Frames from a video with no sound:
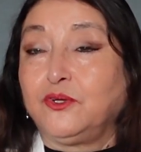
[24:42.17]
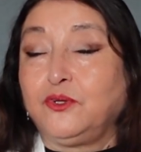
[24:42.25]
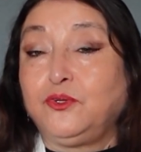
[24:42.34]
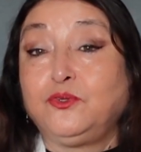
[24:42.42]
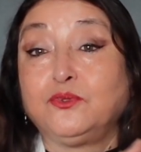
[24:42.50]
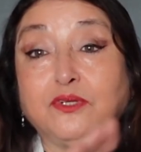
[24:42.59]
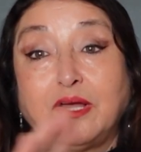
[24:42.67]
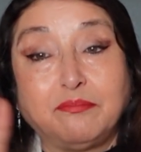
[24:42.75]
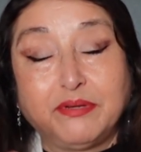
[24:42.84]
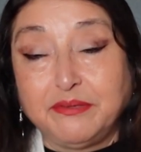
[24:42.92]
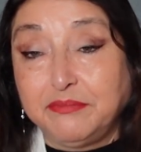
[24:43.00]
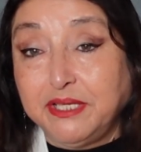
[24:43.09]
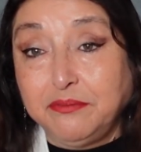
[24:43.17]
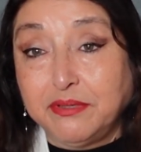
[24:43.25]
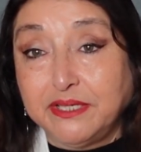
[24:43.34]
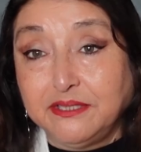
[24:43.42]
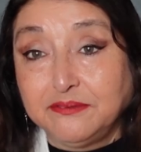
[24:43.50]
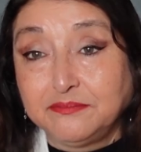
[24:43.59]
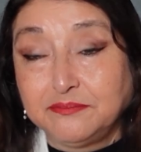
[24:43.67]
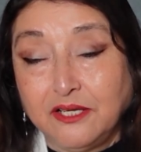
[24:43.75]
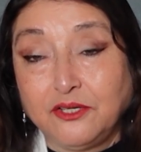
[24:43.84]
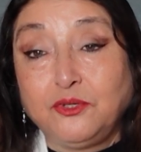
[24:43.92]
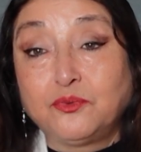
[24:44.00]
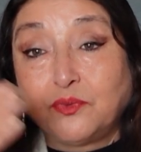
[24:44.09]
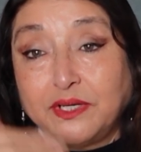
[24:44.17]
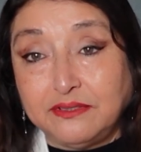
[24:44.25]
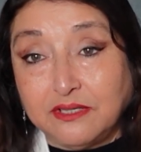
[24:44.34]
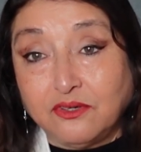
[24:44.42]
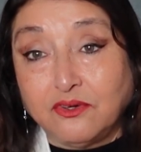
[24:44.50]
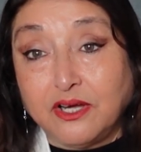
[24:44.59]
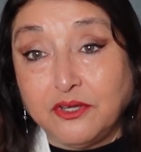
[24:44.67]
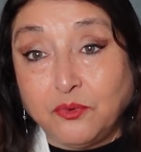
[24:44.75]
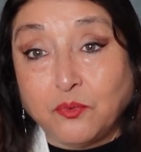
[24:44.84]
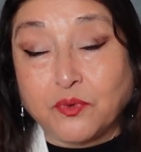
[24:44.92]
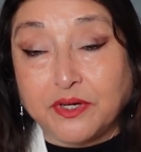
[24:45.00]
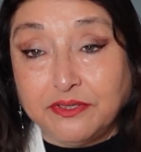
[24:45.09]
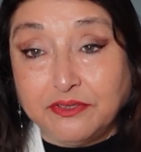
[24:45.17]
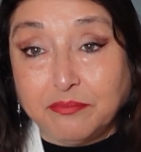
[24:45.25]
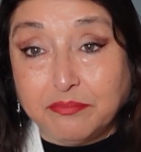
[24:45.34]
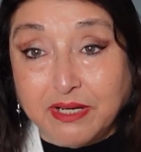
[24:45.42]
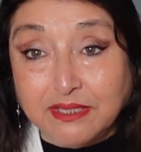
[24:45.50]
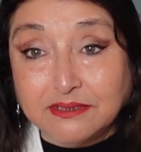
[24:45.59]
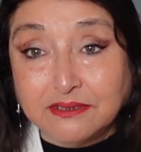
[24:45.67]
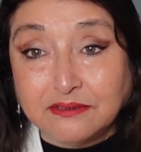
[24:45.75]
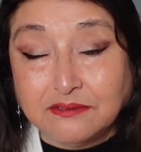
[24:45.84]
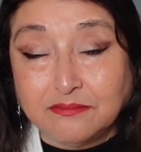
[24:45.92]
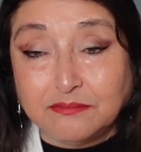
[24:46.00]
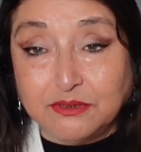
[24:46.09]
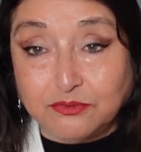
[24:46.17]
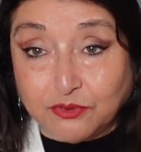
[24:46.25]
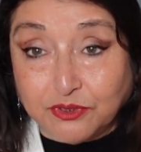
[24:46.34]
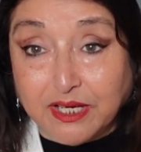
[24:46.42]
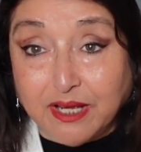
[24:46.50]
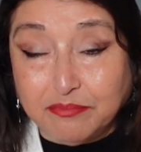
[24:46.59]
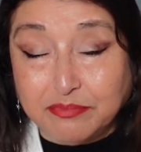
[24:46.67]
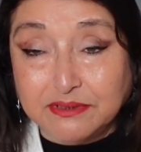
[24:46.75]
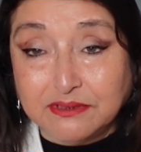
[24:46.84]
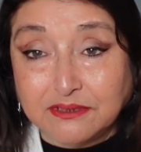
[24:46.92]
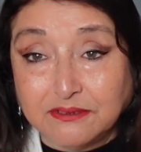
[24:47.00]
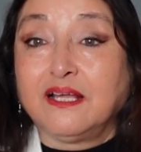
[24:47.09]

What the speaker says: You do not blame anybody. You write down how you were in the past before it happened,